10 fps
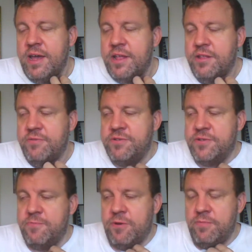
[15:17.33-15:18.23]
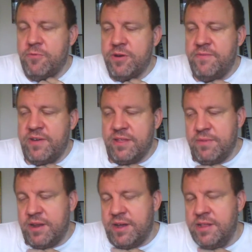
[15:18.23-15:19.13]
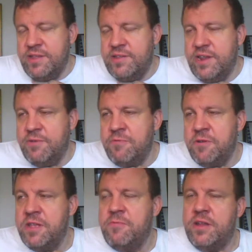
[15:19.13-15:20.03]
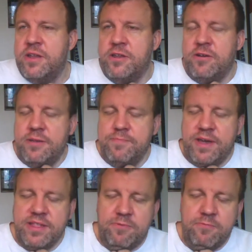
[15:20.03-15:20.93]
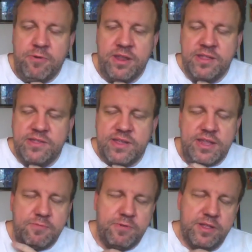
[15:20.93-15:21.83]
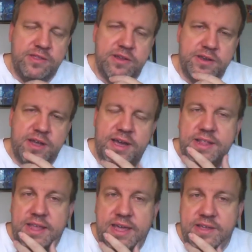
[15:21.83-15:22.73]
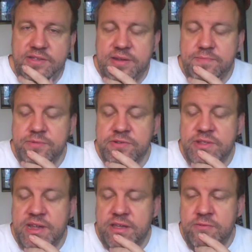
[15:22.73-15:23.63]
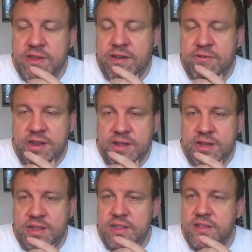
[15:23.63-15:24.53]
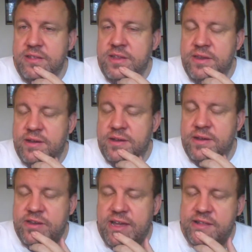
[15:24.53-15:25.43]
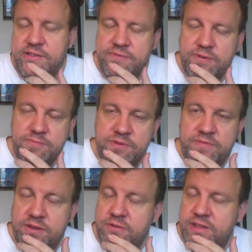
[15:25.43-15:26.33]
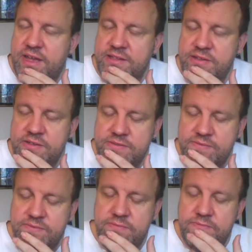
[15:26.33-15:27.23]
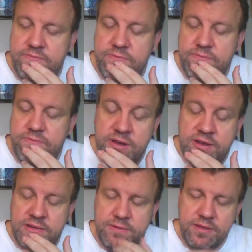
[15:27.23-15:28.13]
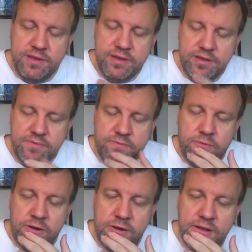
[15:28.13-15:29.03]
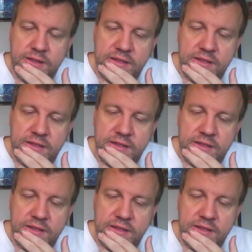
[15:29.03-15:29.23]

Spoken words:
there was just one more development on this that I really wanted to talk about, that one of the states with such high tax numbers that you now cannot deduct your taxes from your federal taxes for